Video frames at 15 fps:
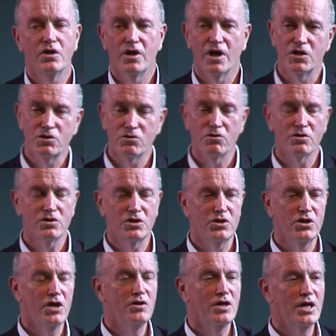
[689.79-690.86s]
I talked to
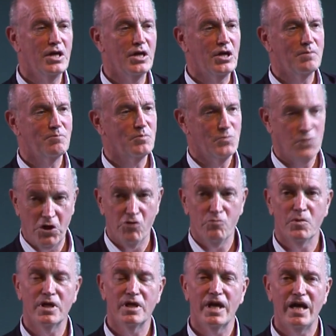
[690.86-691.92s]
the only
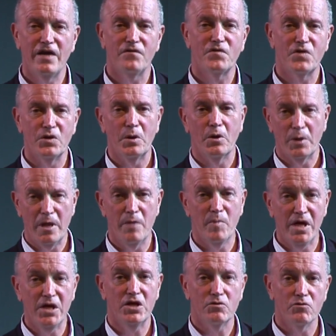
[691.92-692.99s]
human left in the
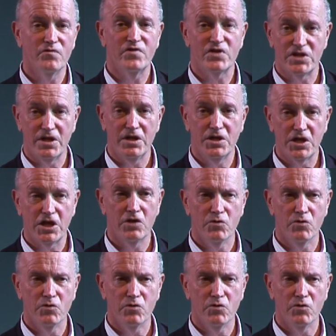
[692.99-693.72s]
immediate vicinity,